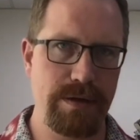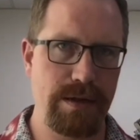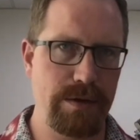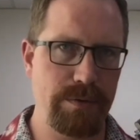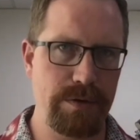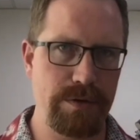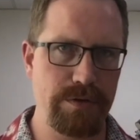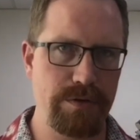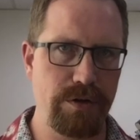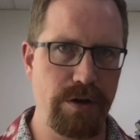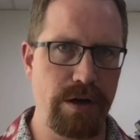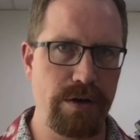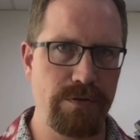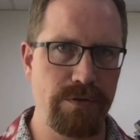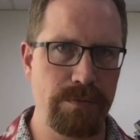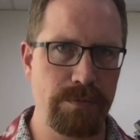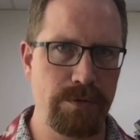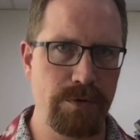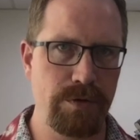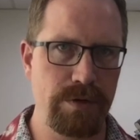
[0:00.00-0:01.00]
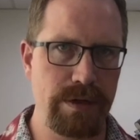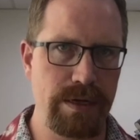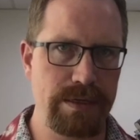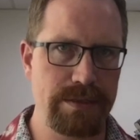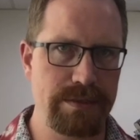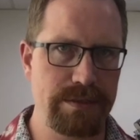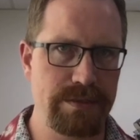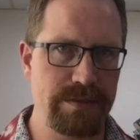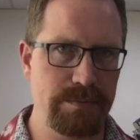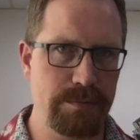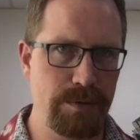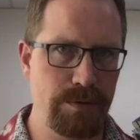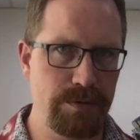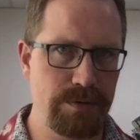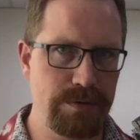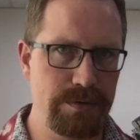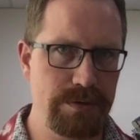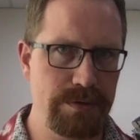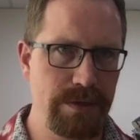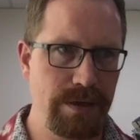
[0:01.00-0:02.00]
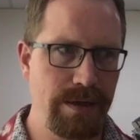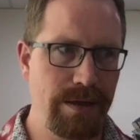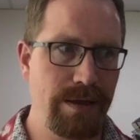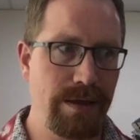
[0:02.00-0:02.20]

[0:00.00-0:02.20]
anyone's died from two glasses of booze.